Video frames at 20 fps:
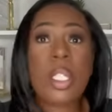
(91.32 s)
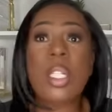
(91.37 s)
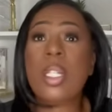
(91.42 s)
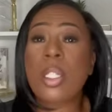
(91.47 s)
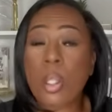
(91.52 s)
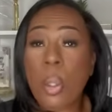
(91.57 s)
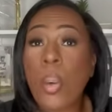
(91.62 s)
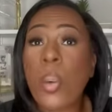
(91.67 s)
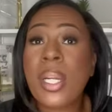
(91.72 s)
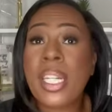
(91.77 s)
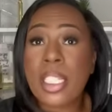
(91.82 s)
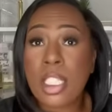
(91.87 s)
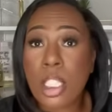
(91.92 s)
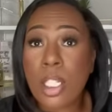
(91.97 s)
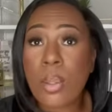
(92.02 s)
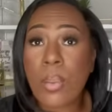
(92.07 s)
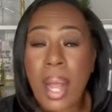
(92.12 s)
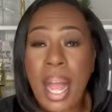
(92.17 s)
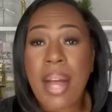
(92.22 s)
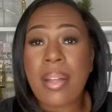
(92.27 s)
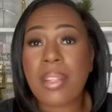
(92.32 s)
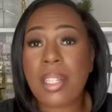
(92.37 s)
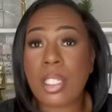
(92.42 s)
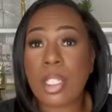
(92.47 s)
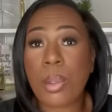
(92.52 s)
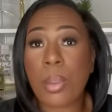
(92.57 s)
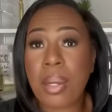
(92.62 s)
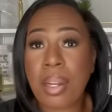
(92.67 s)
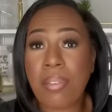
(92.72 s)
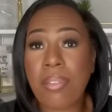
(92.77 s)
twenty-two out the
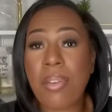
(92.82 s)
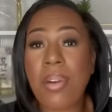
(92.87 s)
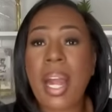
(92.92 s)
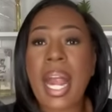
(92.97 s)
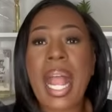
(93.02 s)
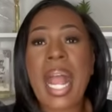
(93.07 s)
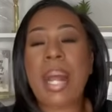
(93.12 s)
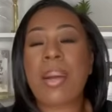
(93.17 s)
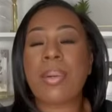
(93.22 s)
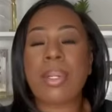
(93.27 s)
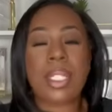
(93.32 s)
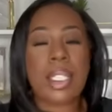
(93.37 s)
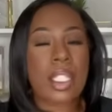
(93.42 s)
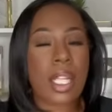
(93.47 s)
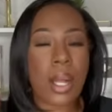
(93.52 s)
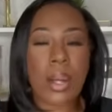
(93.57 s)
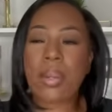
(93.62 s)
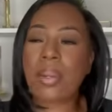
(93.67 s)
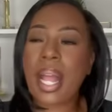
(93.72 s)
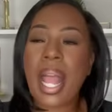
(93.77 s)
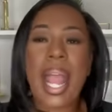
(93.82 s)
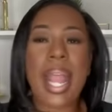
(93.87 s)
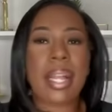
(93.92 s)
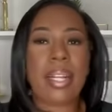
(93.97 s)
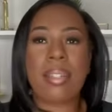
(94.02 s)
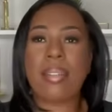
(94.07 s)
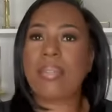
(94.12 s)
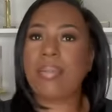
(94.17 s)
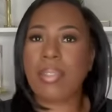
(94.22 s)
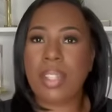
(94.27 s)
twenty-four hours. So, hey,
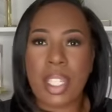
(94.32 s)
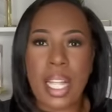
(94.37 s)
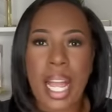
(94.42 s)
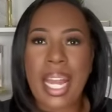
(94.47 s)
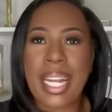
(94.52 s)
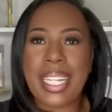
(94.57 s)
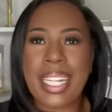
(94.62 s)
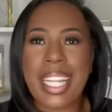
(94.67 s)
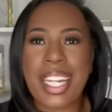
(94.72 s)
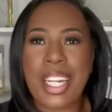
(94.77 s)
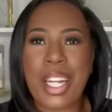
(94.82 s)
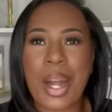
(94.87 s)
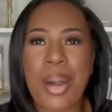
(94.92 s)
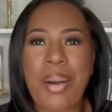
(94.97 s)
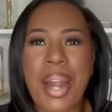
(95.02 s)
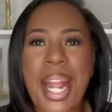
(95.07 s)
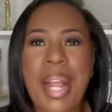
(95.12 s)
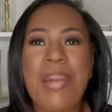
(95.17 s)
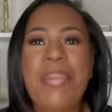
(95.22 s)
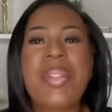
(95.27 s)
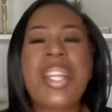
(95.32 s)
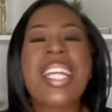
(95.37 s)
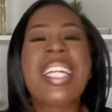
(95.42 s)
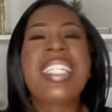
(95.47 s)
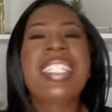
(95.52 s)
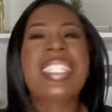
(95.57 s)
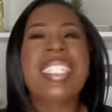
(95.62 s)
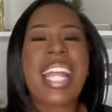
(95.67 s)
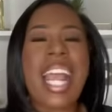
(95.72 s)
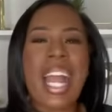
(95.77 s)
you got to get it, all right?
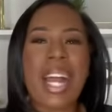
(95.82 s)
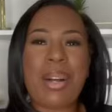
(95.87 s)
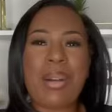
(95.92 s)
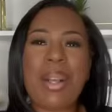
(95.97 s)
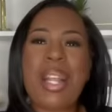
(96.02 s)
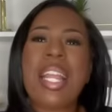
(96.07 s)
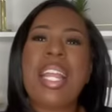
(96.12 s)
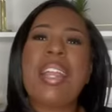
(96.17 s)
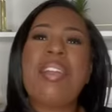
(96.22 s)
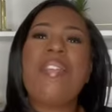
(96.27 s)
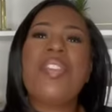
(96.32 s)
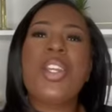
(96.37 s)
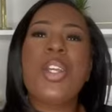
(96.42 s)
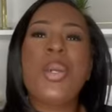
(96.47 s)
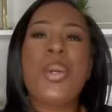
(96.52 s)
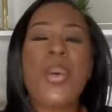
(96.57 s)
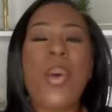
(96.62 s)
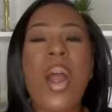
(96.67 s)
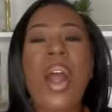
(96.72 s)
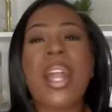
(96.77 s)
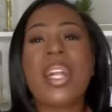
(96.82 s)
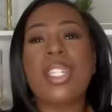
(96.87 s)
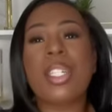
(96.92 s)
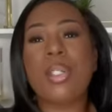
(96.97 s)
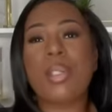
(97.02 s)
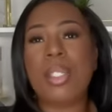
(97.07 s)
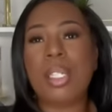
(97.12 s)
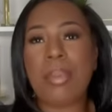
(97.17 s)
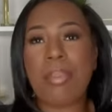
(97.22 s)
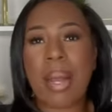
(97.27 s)
Now, if you are
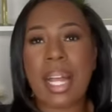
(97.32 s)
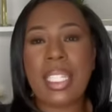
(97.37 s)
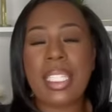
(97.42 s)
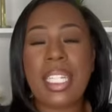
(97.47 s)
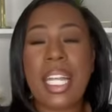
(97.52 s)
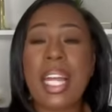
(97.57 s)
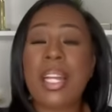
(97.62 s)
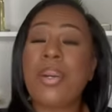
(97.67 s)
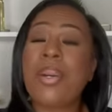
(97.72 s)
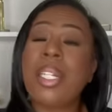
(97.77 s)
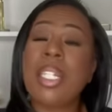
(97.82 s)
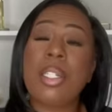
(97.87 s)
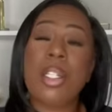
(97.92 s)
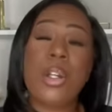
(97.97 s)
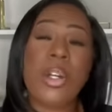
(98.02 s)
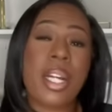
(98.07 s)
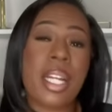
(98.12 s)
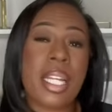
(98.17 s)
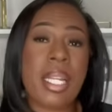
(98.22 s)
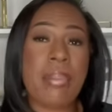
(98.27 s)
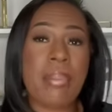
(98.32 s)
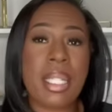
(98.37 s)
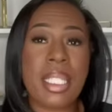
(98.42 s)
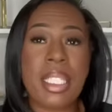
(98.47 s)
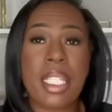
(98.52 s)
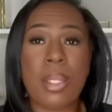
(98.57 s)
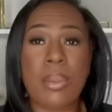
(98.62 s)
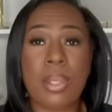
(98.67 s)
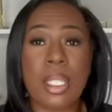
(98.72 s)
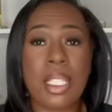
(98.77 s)
new to my channel and you're an E B
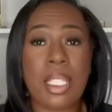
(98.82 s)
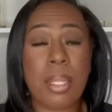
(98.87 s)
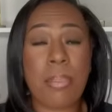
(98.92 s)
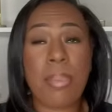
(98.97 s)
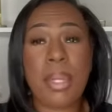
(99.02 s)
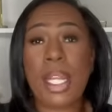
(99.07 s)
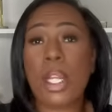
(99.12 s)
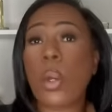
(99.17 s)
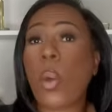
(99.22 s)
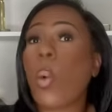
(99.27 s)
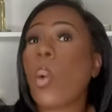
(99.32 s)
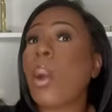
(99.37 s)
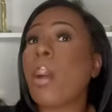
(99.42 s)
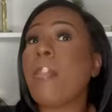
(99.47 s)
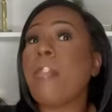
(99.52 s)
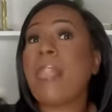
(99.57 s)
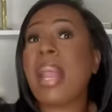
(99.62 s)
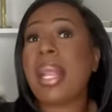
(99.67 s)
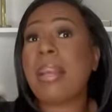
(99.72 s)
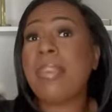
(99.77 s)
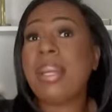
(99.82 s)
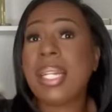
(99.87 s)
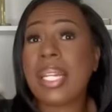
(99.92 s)
T recipient, or maybe